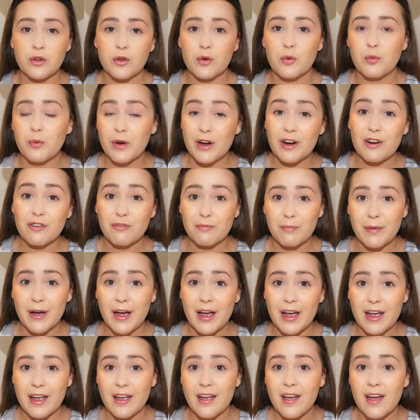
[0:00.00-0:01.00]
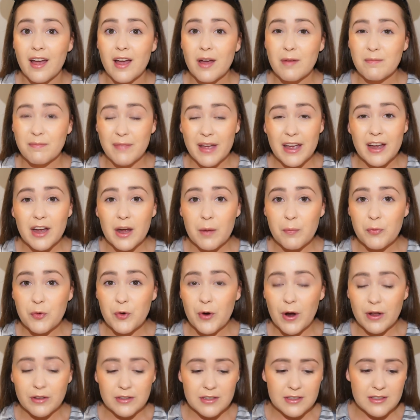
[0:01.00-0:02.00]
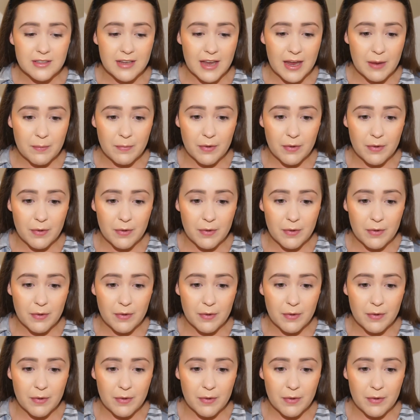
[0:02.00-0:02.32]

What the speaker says: the wear of my makeup throughout the day,